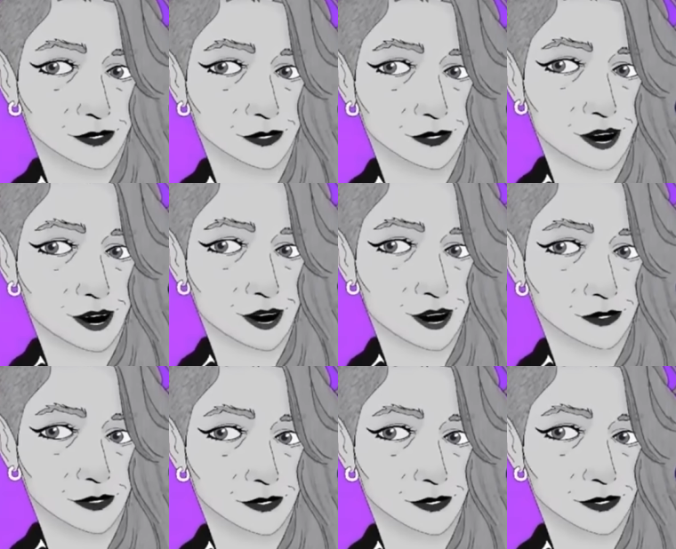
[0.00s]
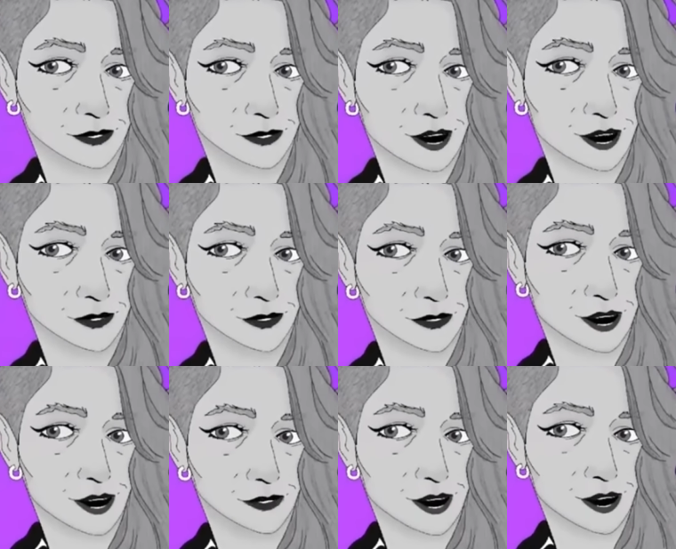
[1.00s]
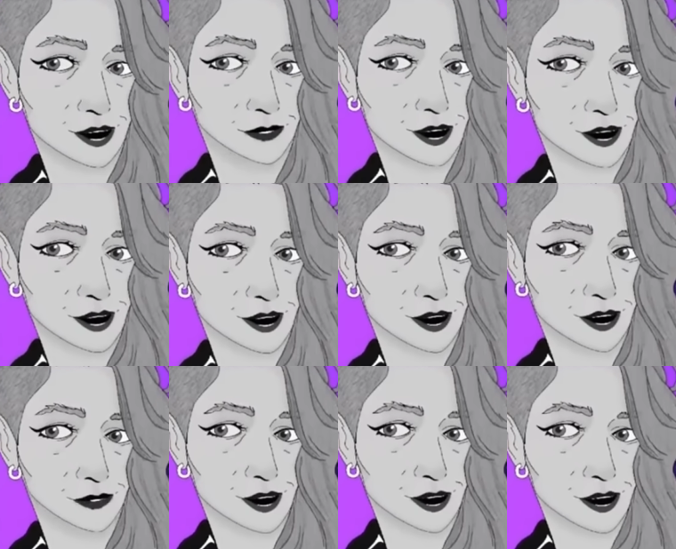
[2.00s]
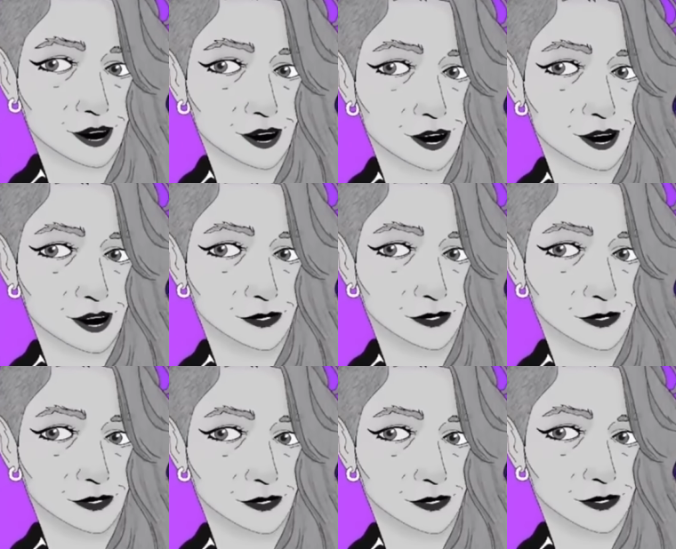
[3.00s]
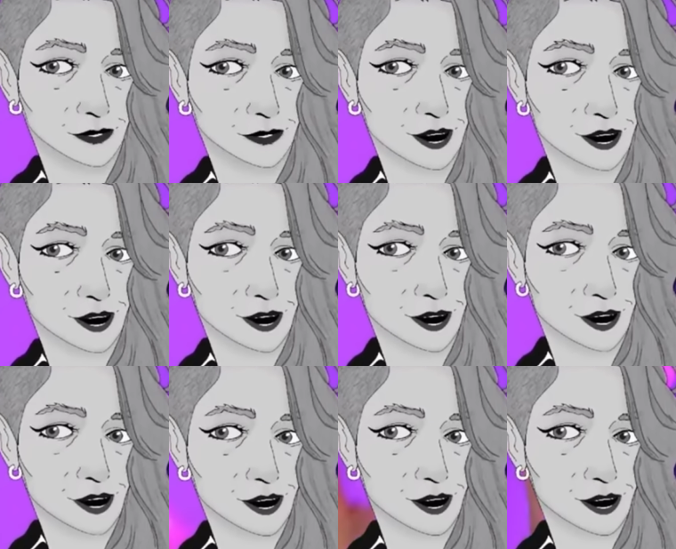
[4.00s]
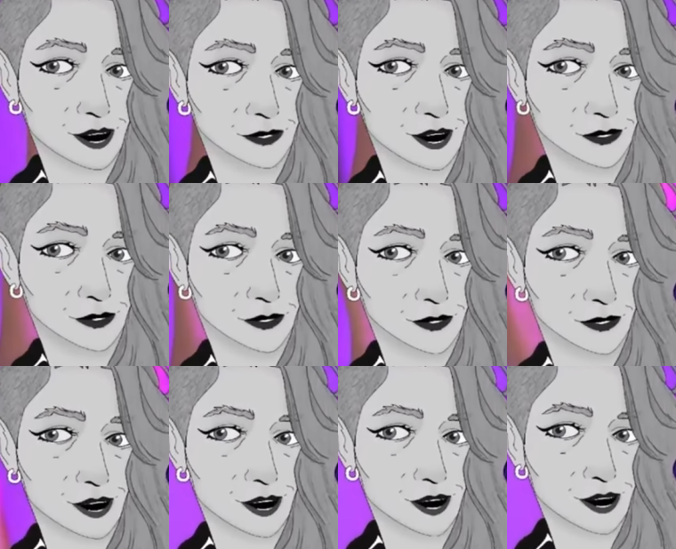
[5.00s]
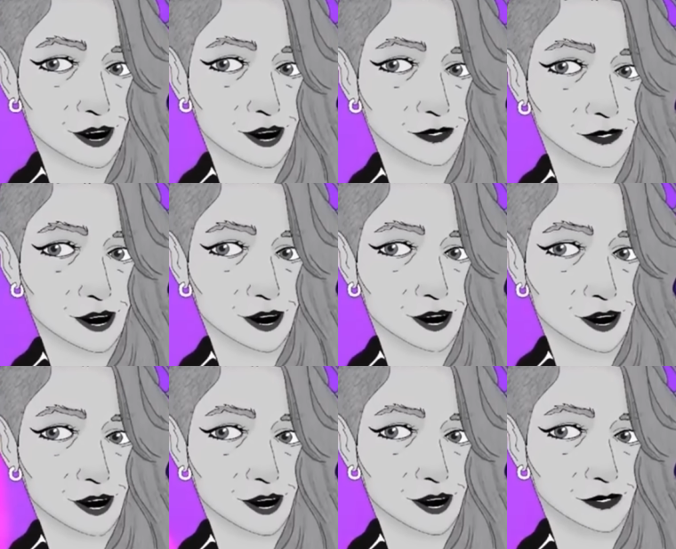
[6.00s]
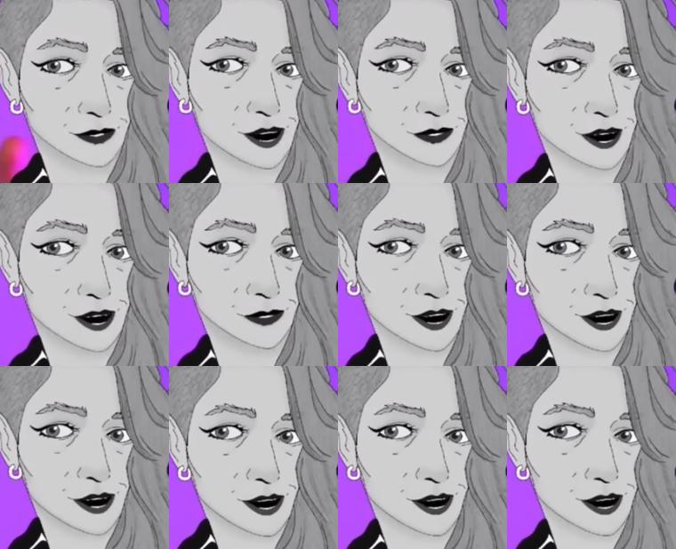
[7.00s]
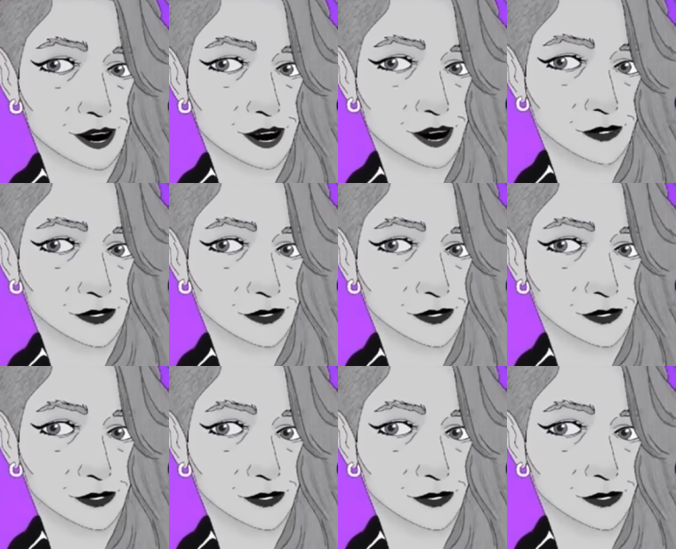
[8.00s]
I have an awesome thing going with my neighbors where I have a list up outside of my door